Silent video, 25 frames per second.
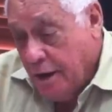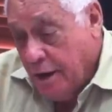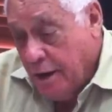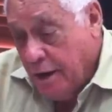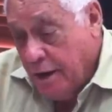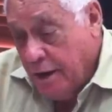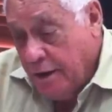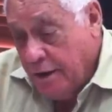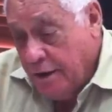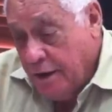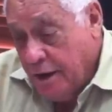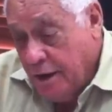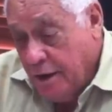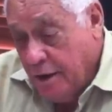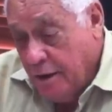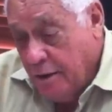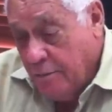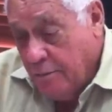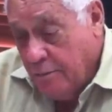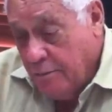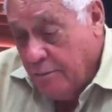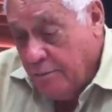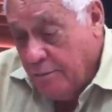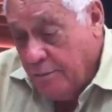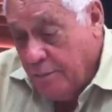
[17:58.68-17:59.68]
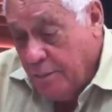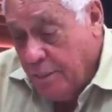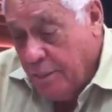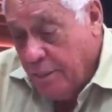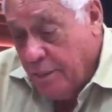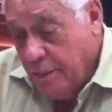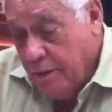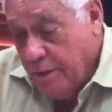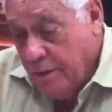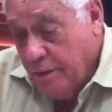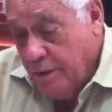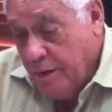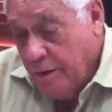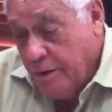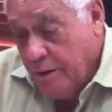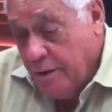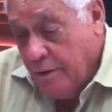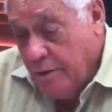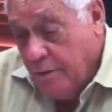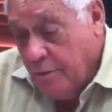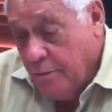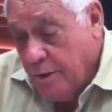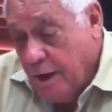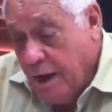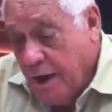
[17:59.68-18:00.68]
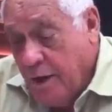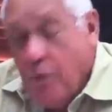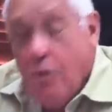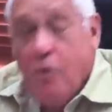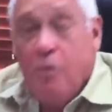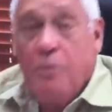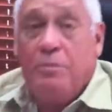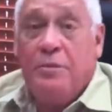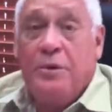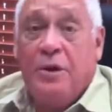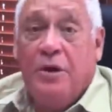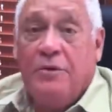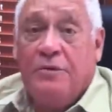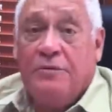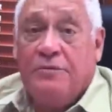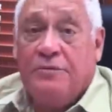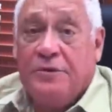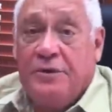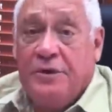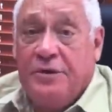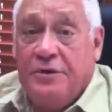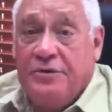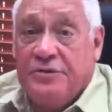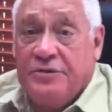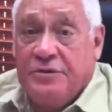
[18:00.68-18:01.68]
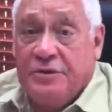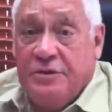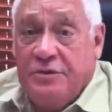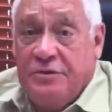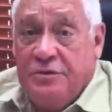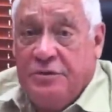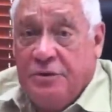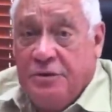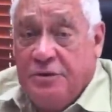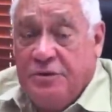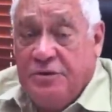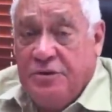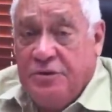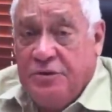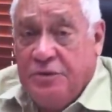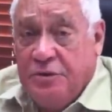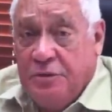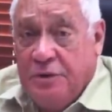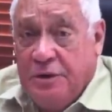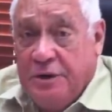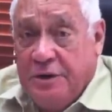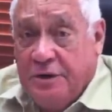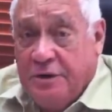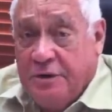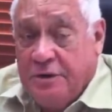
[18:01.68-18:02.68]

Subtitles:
And I hope now, for instance, you know, this is the only